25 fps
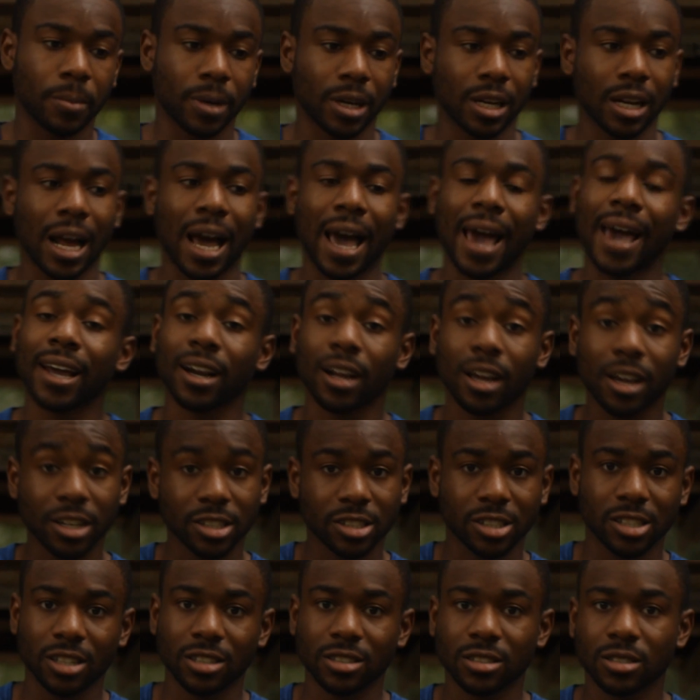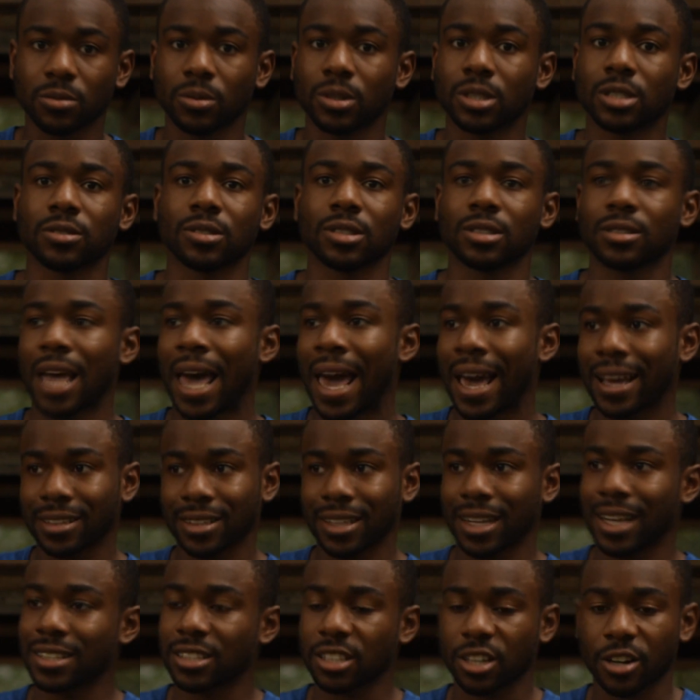But I had cushions, which
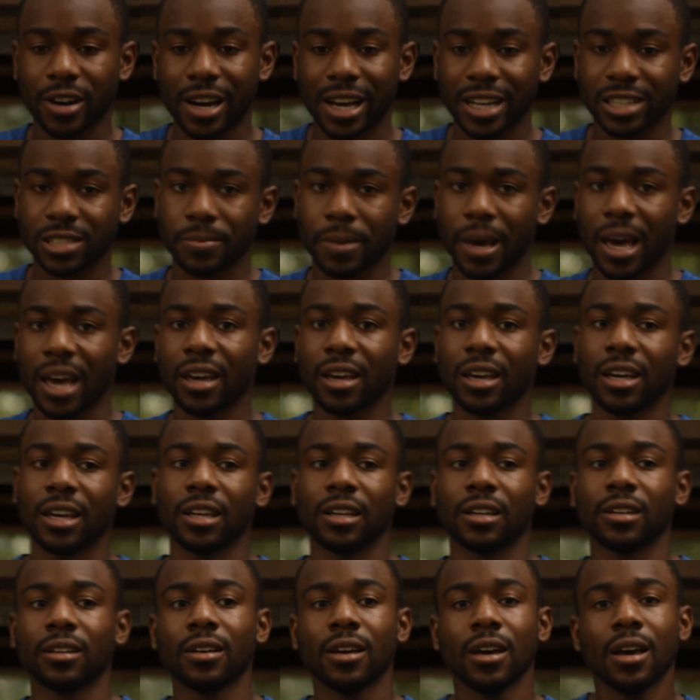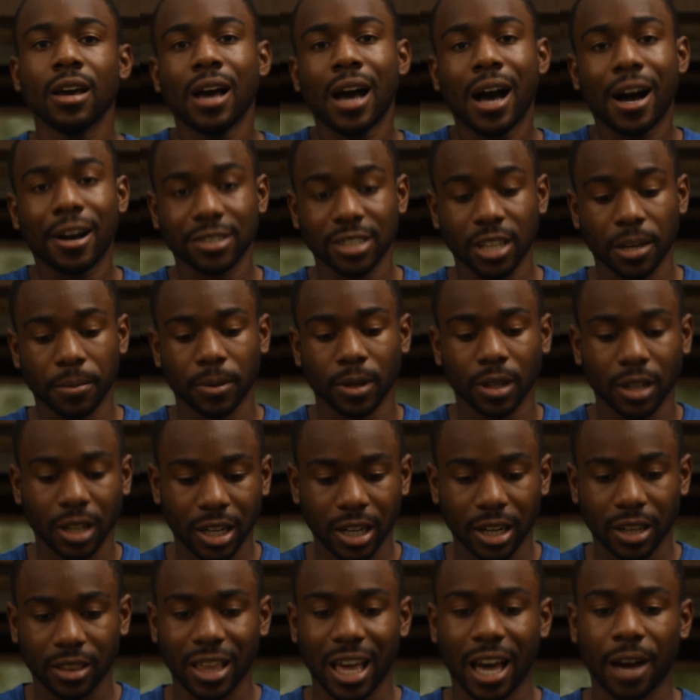acted as a crash mat, and I was able to
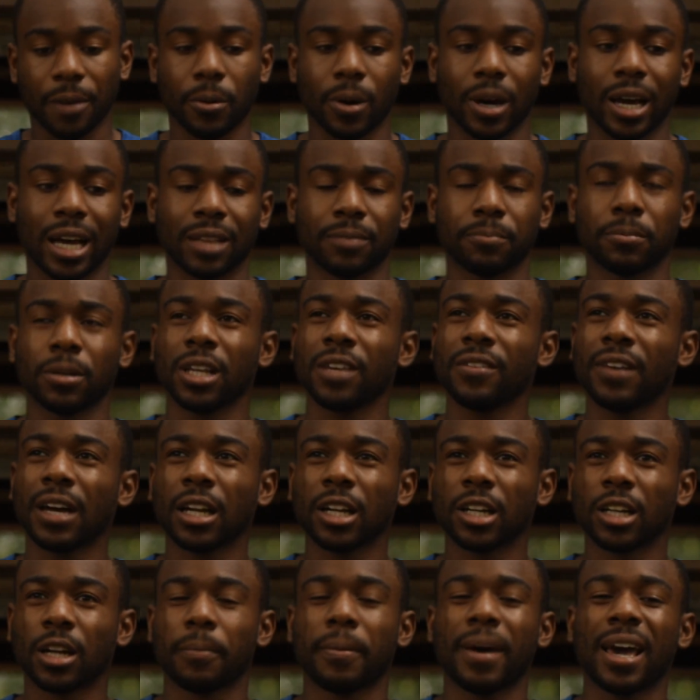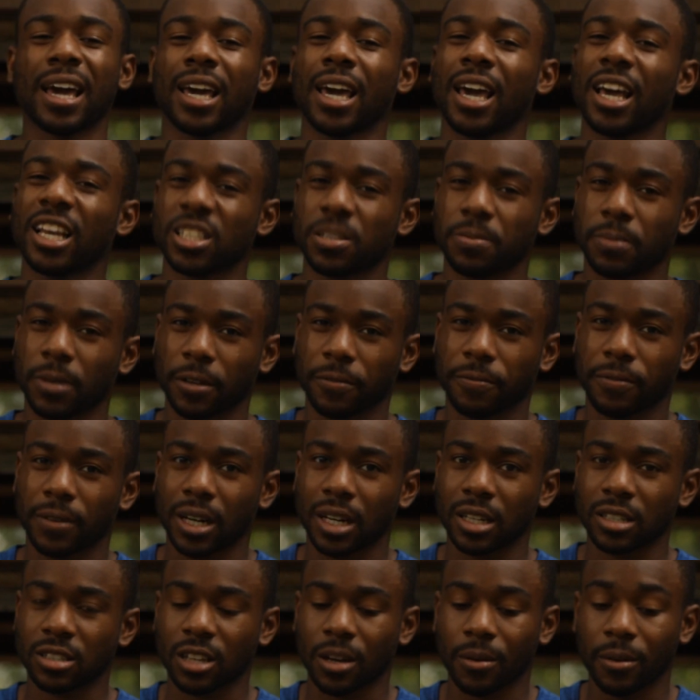learn it that way. I believe I learned a back handspring
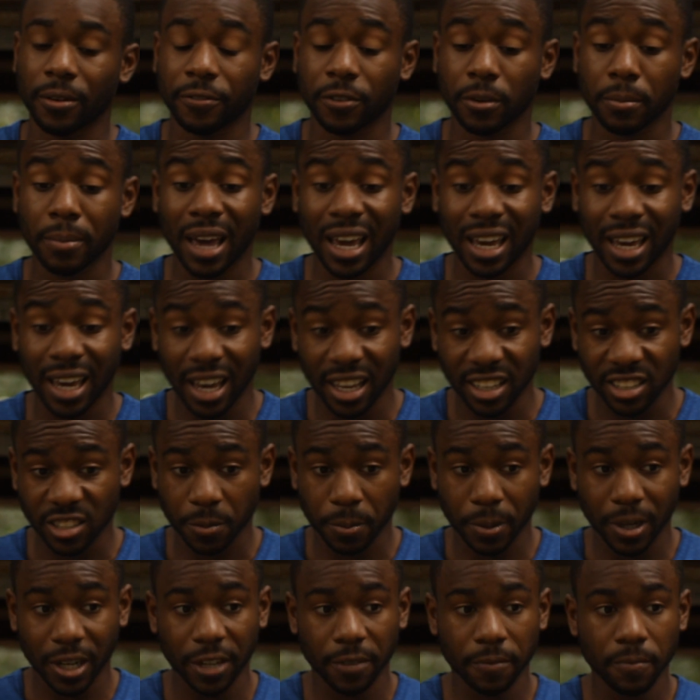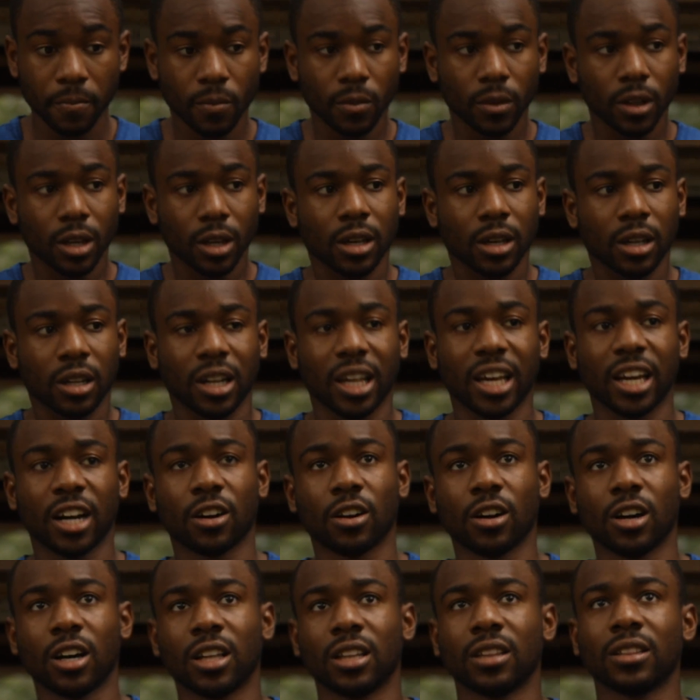first. So I went for back handspring. Later
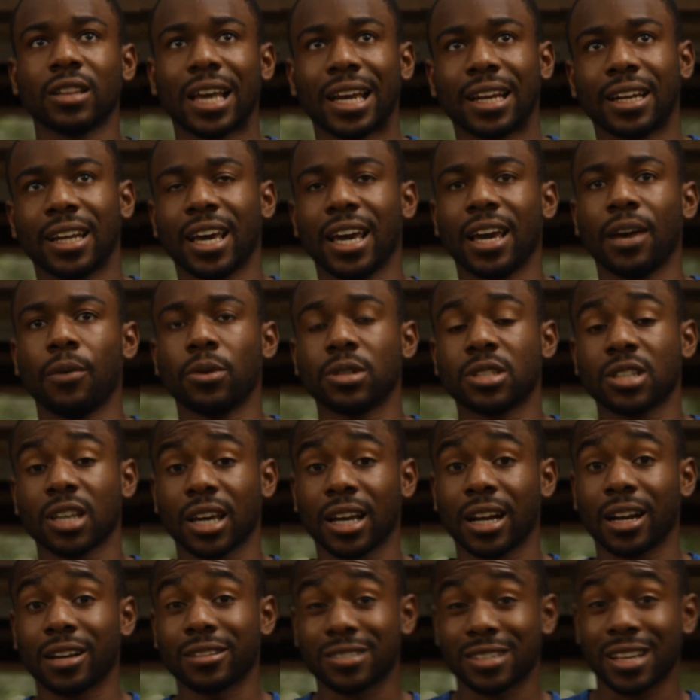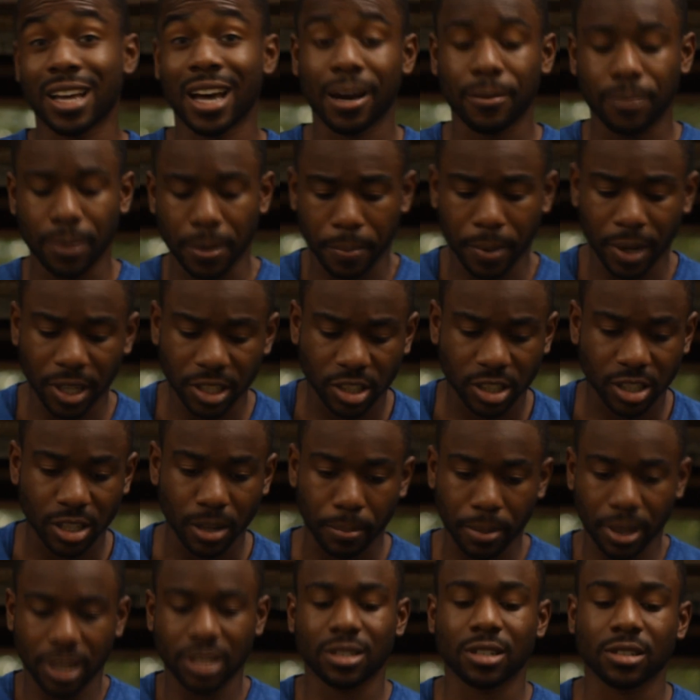on that day, we took it outside. We bunched a
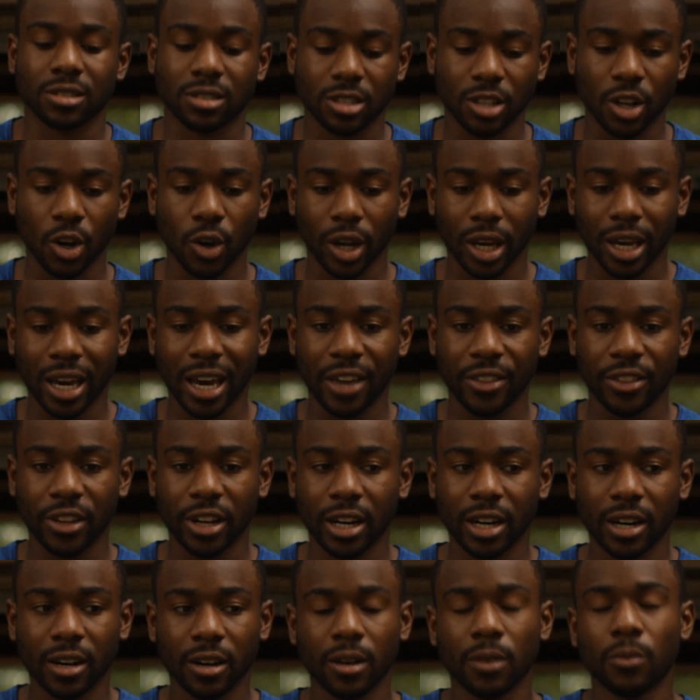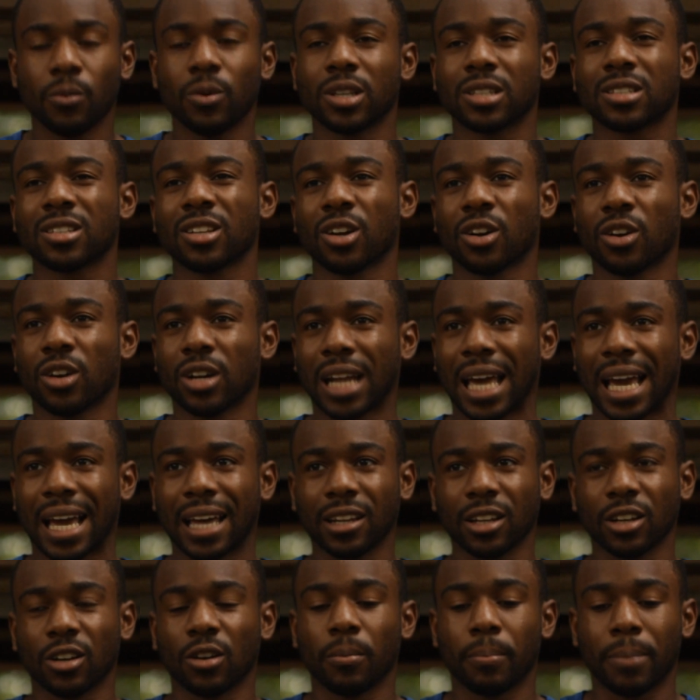bunch of snow together. We stood on like
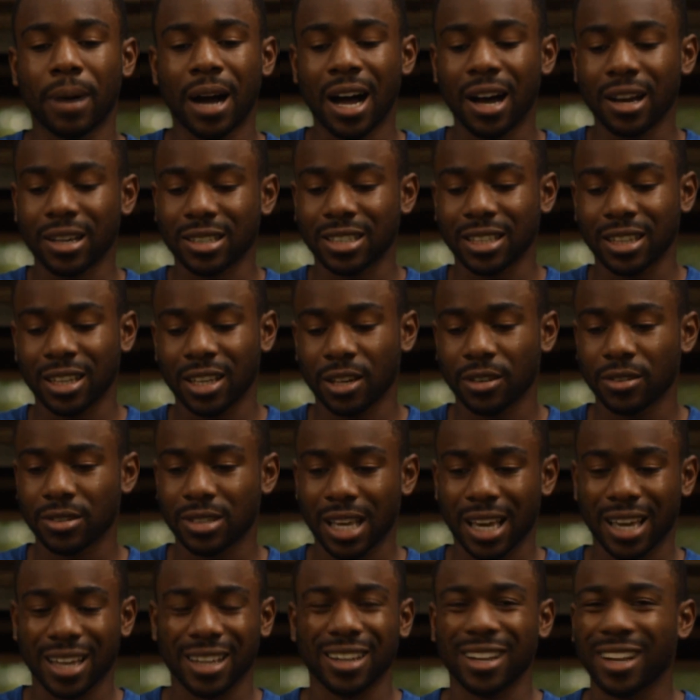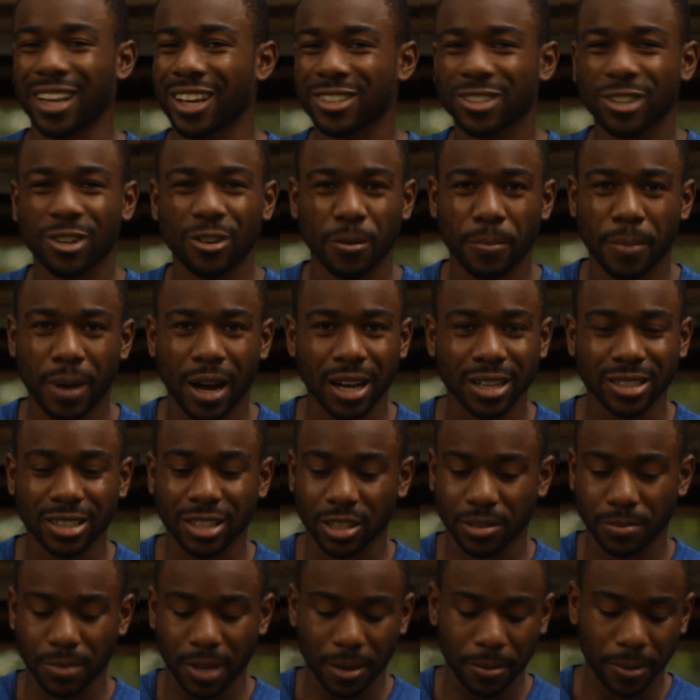a little box. I think it was like an electrical box
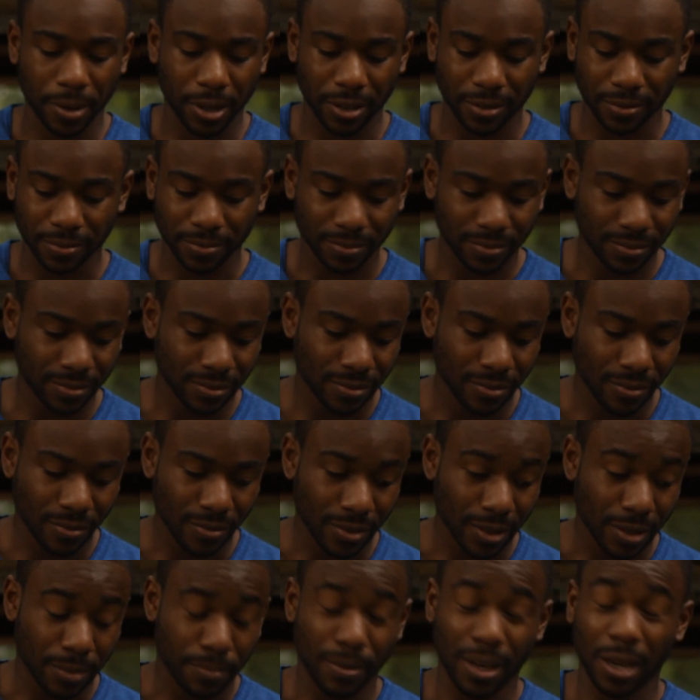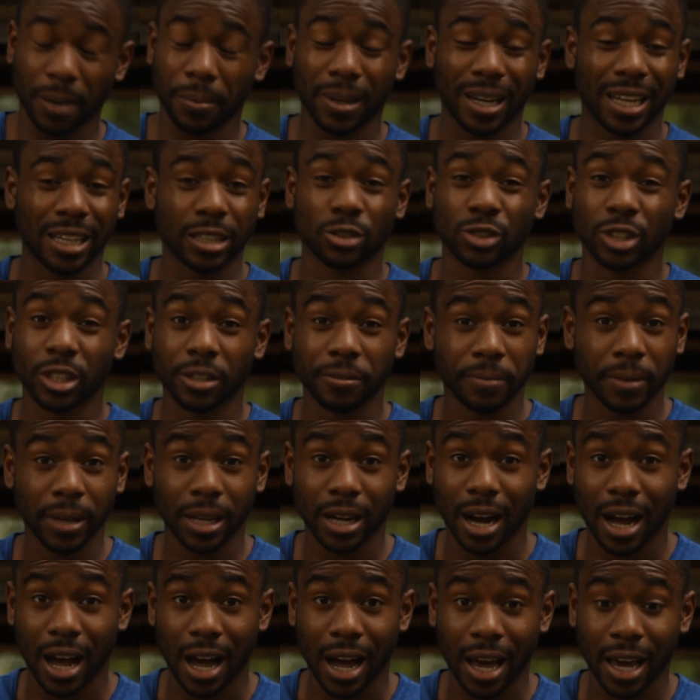that was maybe like 3
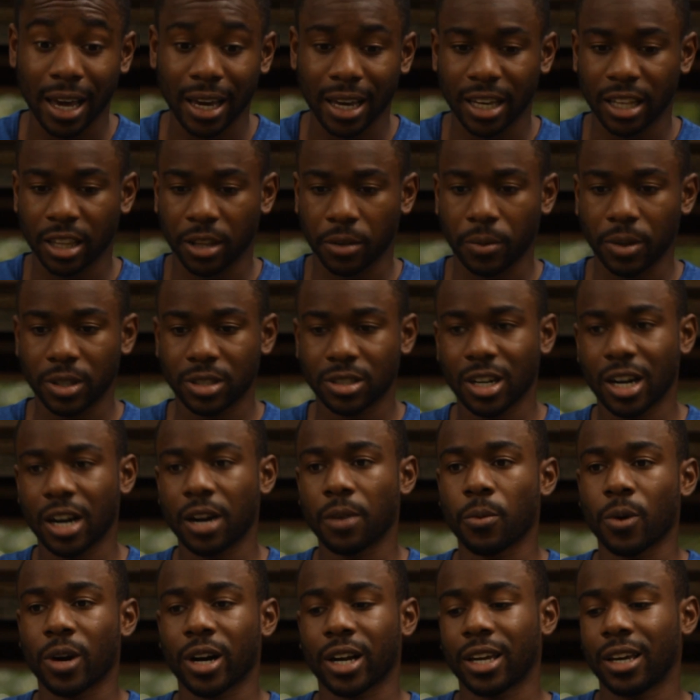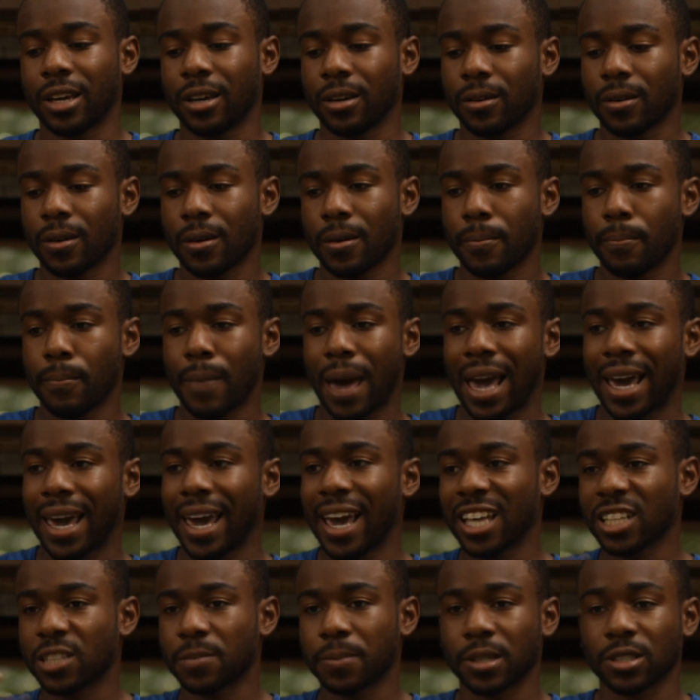feet high, and then we started working back
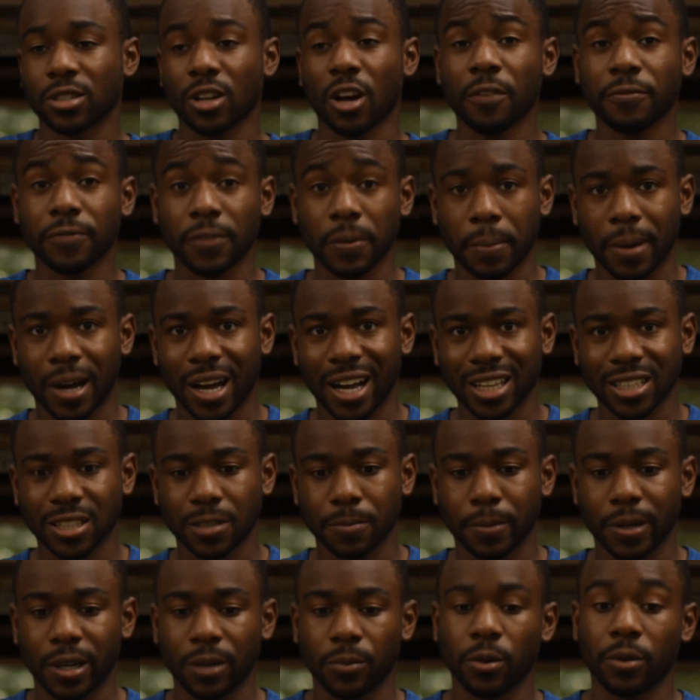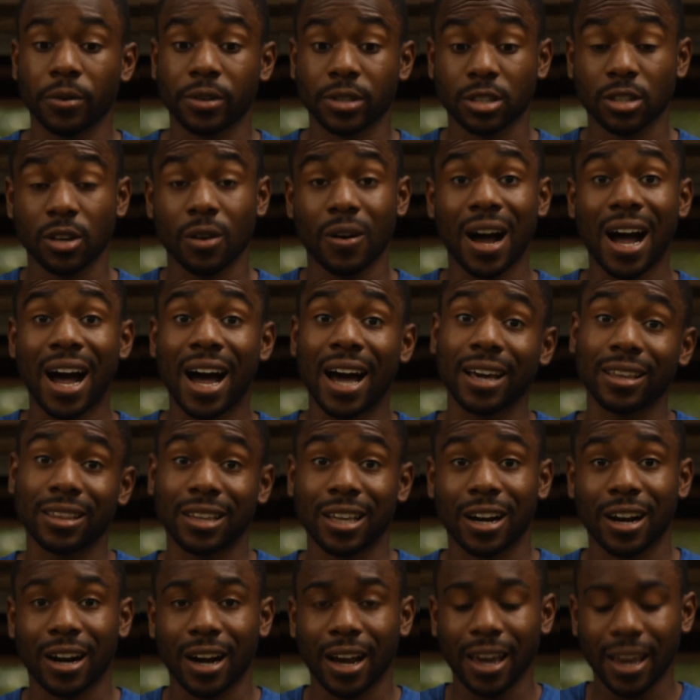handsprings off the box, but we were so high
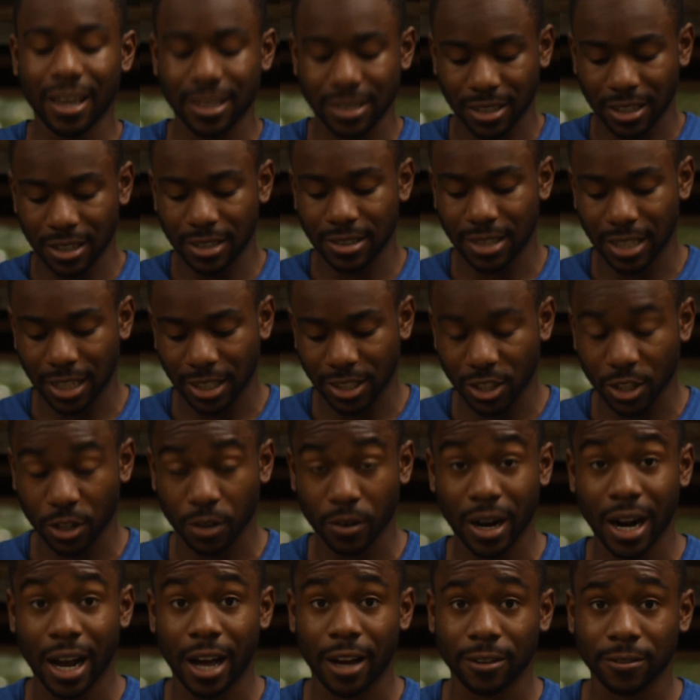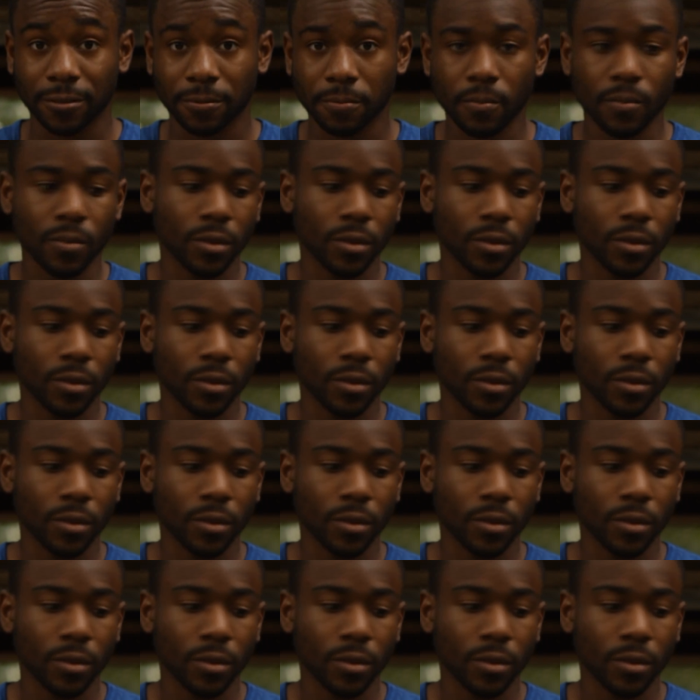that our hands couldn't touch the ground.